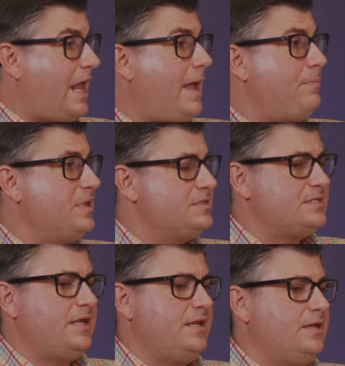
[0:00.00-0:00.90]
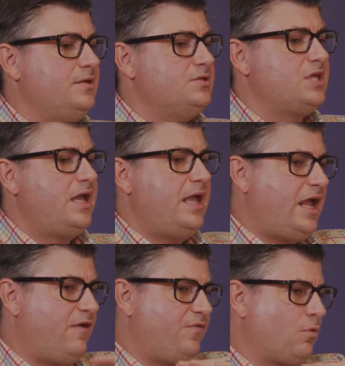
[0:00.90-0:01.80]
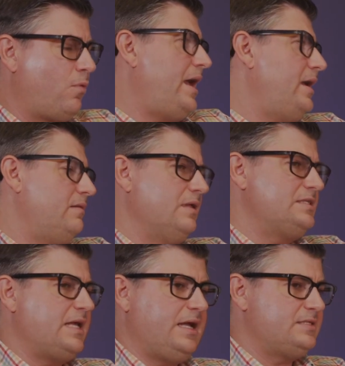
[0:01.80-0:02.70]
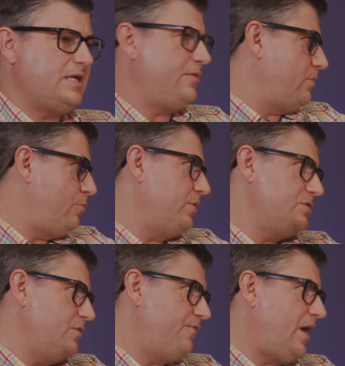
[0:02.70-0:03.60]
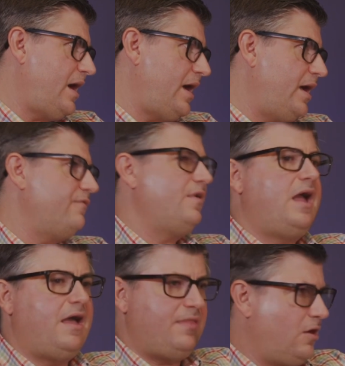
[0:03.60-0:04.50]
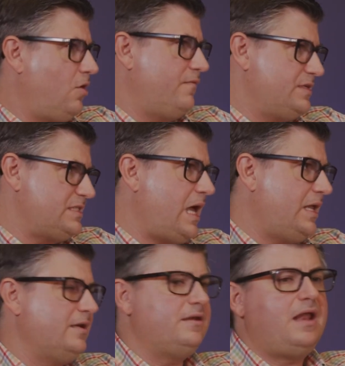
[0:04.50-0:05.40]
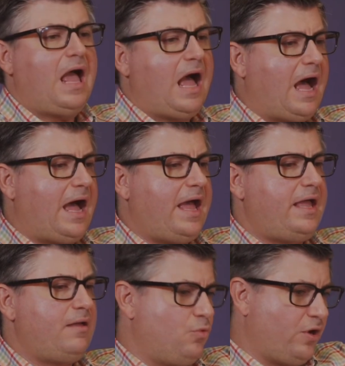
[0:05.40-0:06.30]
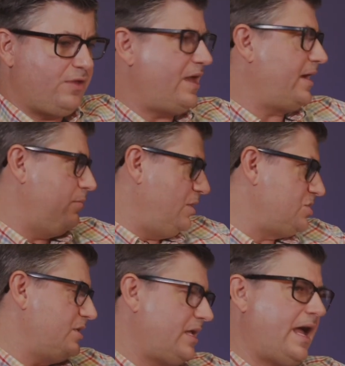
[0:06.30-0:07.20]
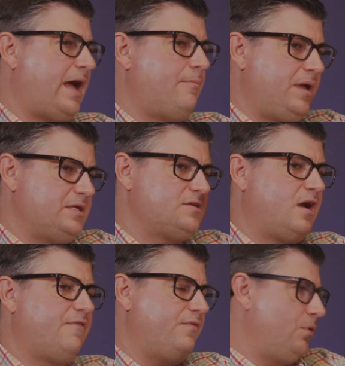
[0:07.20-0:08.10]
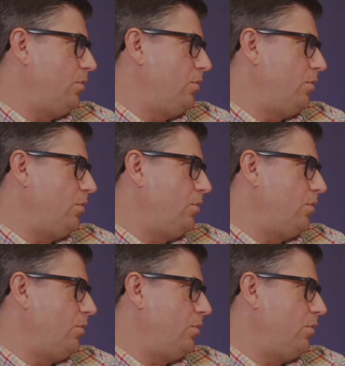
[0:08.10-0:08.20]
happens is if the rate, let's say it's at 3.25, and then all of a sudden I look at that commission cap based off of the